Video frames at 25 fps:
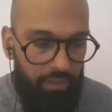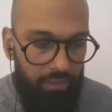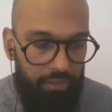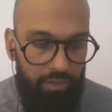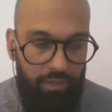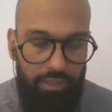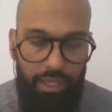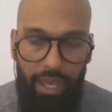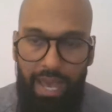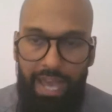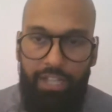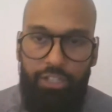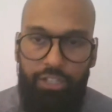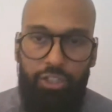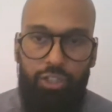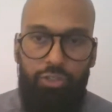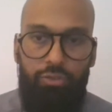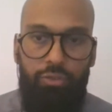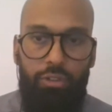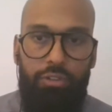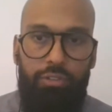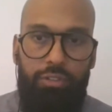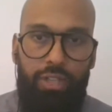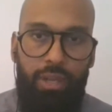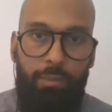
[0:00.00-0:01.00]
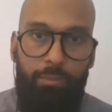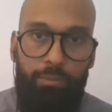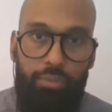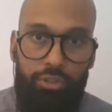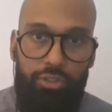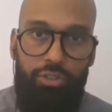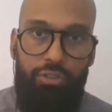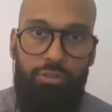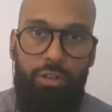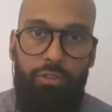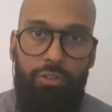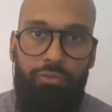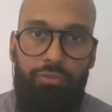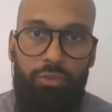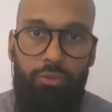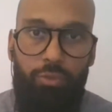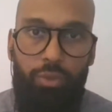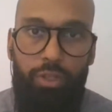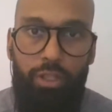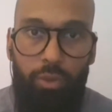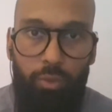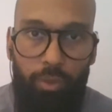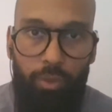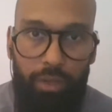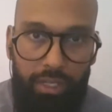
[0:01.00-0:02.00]
the actual temperature of the
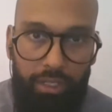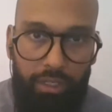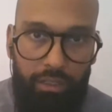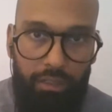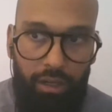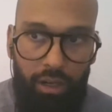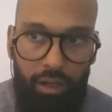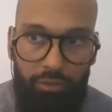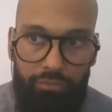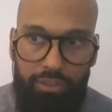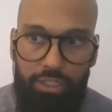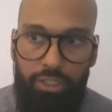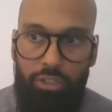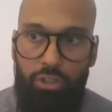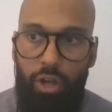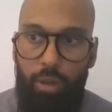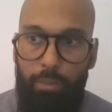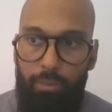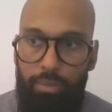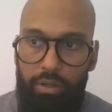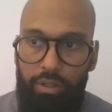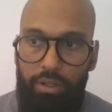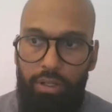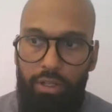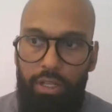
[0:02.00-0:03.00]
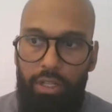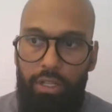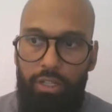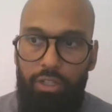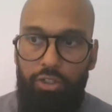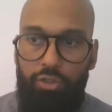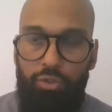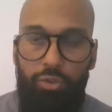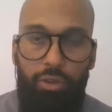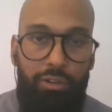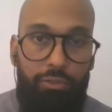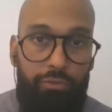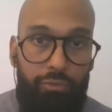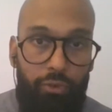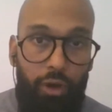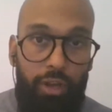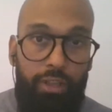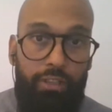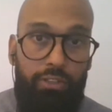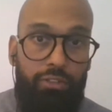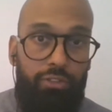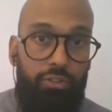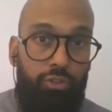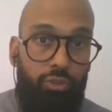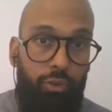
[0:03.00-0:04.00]
railway, of the copper, to
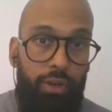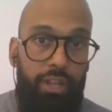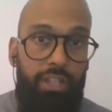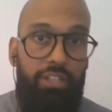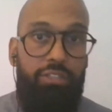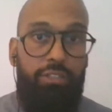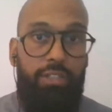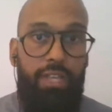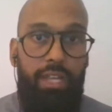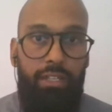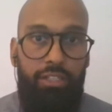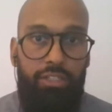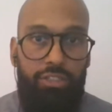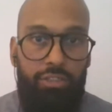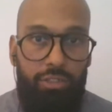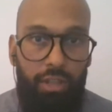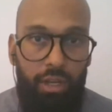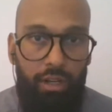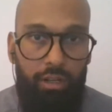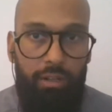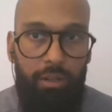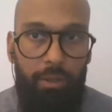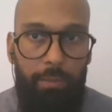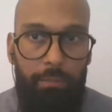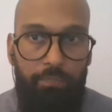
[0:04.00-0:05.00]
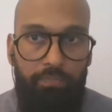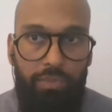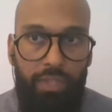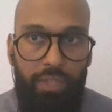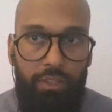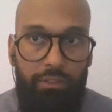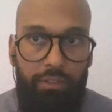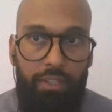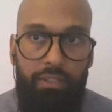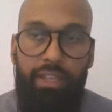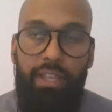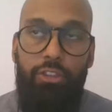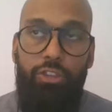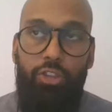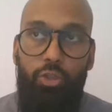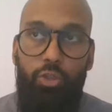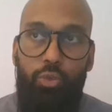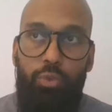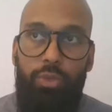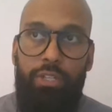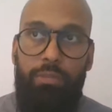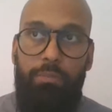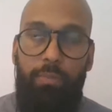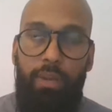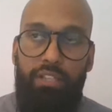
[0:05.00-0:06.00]
avoid trains getting stuck, they can
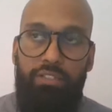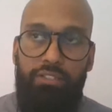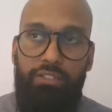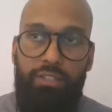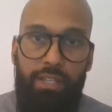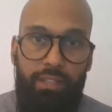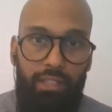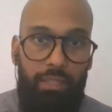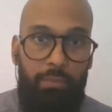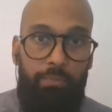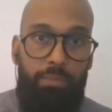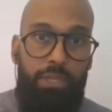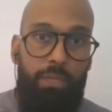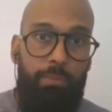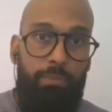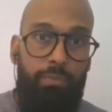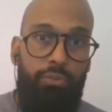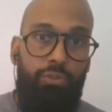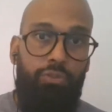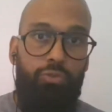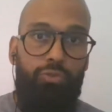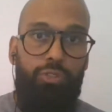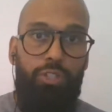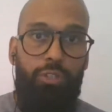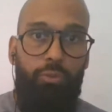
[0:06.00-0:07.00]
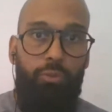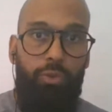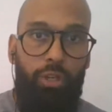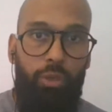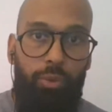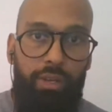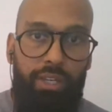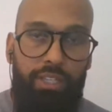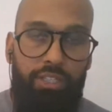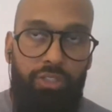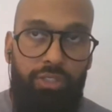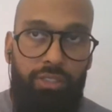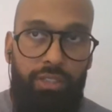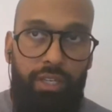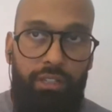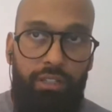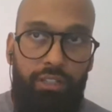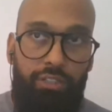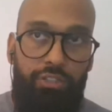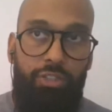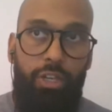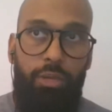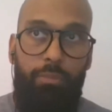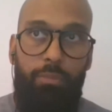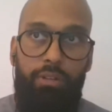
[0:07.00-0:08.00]
do it by sending people to the railways in
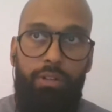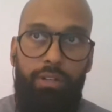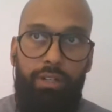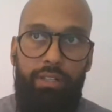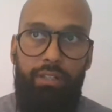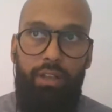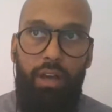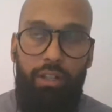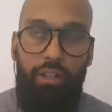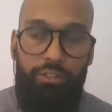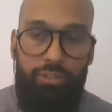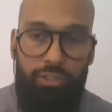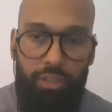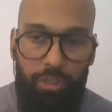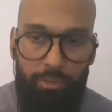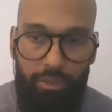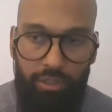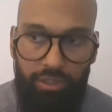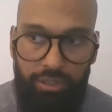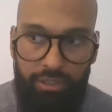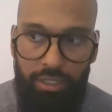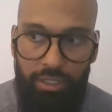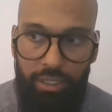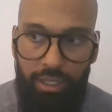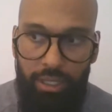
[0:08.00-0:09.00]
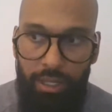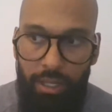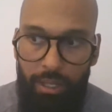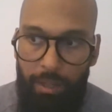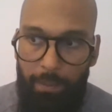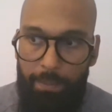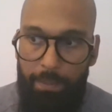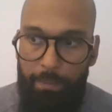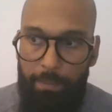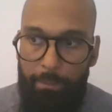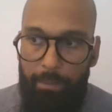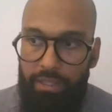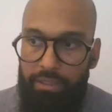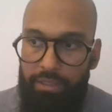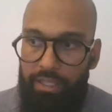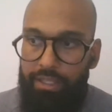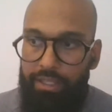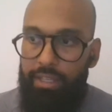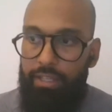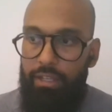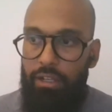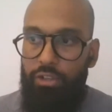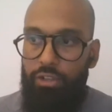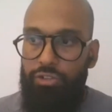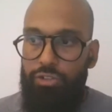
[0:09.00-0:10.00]
the summer, in the hot summers. But they
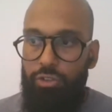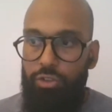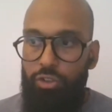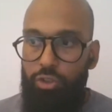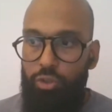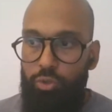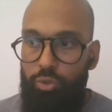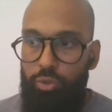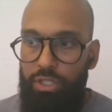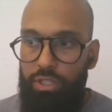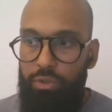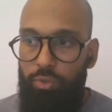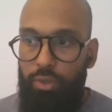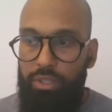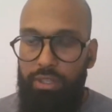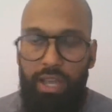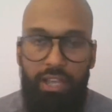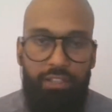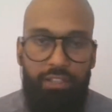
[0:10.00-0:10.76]
can also do it with